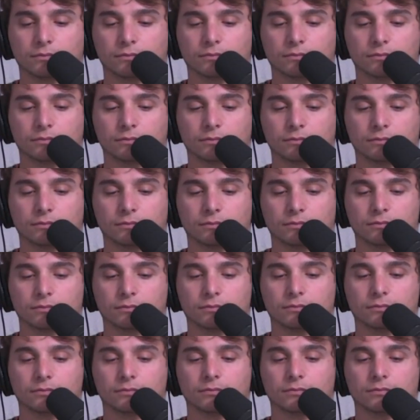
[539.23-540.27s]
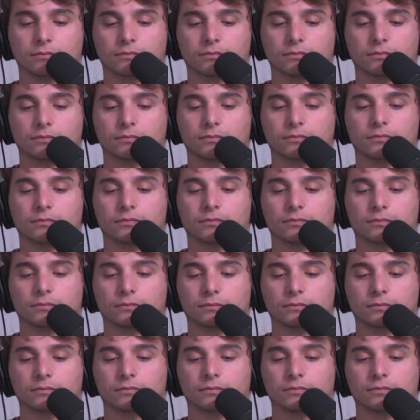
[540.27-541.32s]

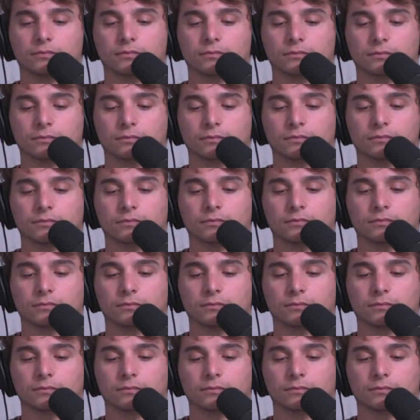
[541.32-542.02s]
The person shown says nothing.